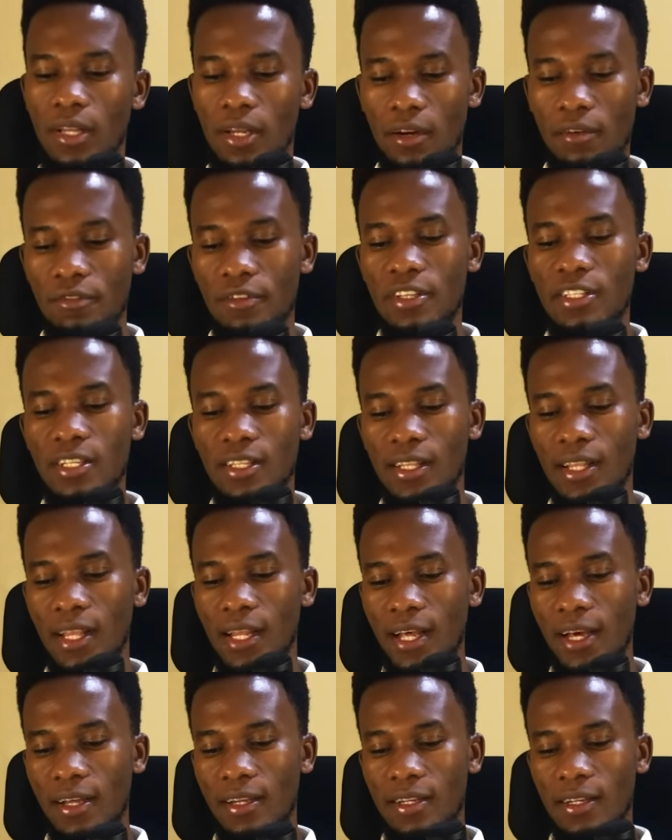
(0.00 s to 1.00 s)
revisit the
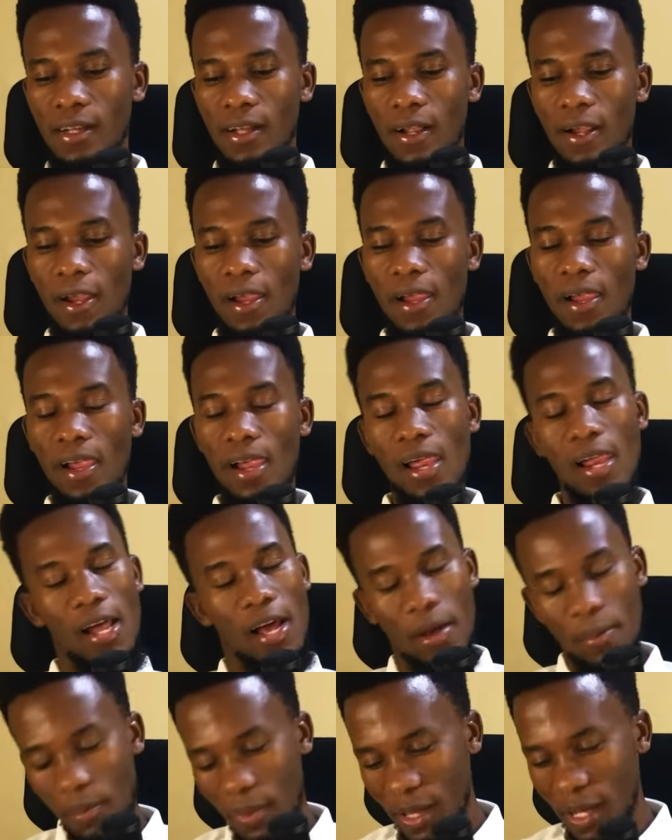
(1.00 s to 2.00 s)
land.
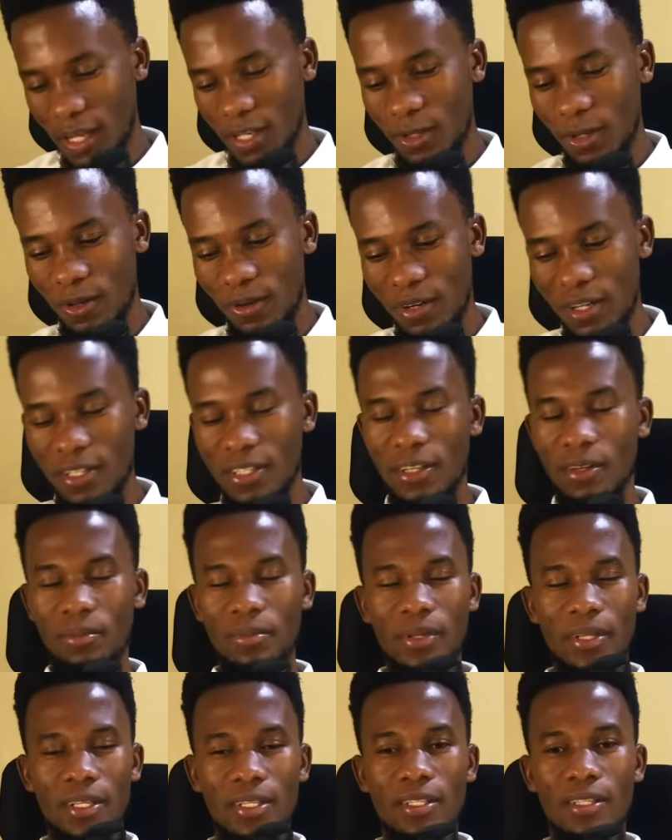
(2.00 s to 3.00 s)
May her soul rest in
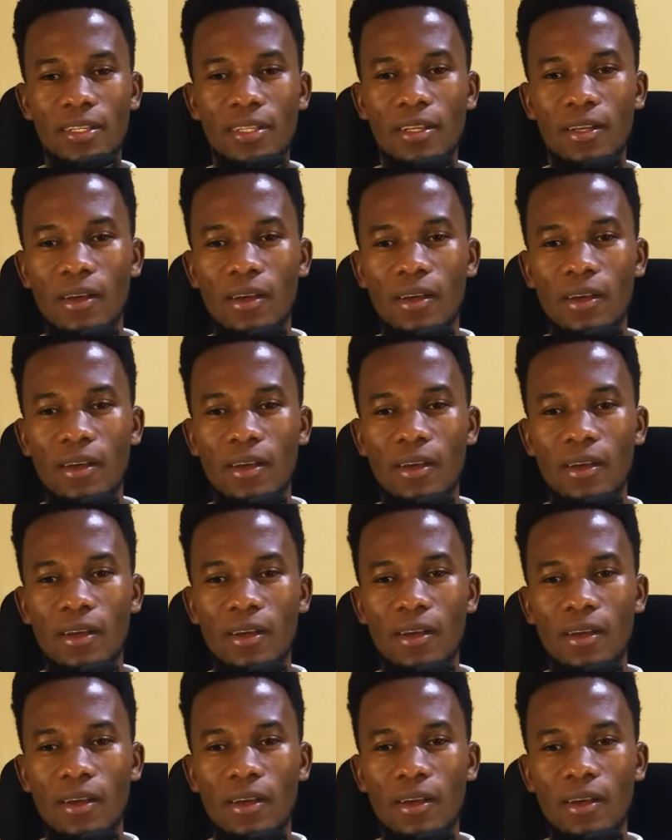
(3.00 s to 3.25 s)
peace.